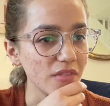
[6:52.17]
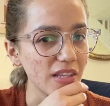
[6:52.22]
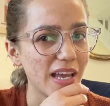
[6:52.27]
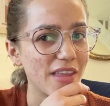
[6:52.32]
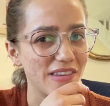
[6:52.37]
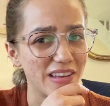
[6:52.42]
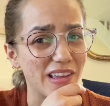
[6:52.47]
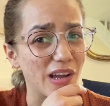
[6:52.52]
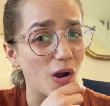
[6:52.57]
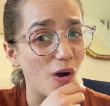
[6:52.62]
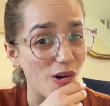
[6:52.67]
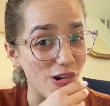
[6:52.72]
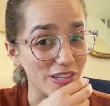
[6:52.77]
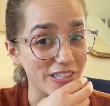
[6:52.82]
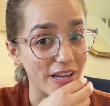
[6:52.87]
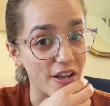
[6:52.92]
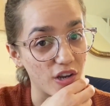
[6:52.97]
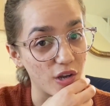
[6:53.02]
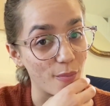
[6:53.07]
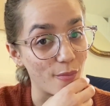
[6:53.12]
I think like all
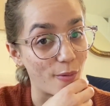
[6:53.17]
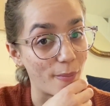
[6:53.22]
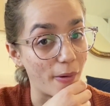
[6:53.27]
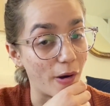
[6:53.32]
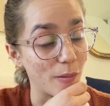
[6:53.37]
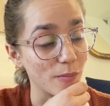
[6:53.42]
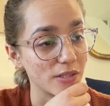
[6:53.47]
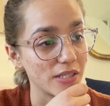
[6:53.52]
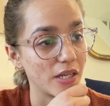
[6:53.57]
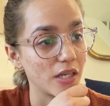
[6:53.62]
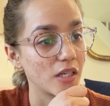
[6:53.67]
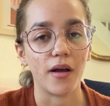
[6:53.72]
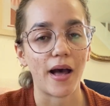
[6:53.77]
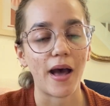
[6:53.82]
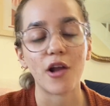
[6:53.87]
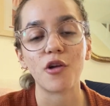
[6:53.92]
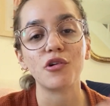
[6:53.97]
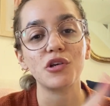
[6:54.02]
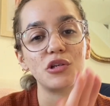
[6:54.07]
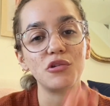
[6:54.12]
day I couldn't put my arms down.
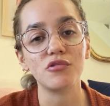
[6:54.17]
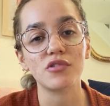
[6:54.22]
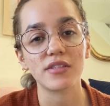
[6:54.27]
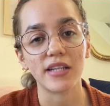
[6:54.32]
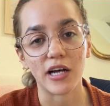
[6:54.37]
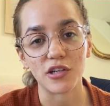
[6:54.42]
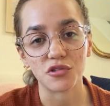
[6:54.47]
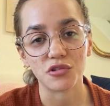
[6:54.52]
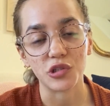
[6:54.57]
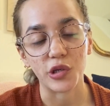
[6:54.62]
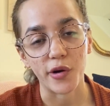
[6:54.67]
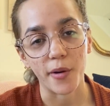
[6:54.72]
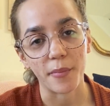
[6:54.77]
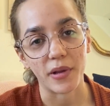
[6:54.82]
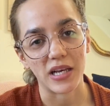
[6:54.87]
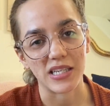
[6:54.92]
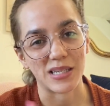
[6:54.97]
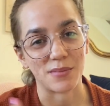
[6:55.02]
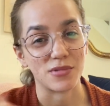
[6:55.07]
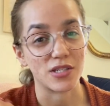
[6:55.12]
I don't use natural deodorant
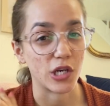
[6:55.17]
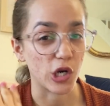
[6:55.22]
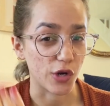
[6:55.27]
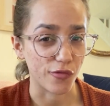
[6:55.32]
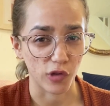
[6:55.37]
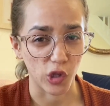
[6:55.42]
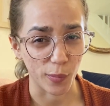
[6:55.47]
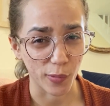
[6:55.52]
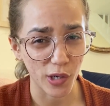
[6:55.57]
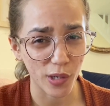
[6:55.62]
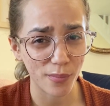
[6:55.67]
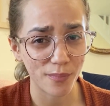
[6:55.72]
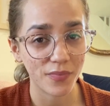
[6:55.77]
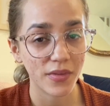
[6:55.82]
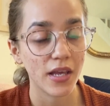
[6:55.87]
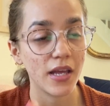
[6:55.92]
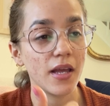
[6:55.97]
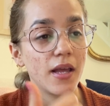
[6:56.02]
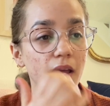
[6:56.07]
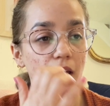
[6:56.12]
because I'm scared of aluminum.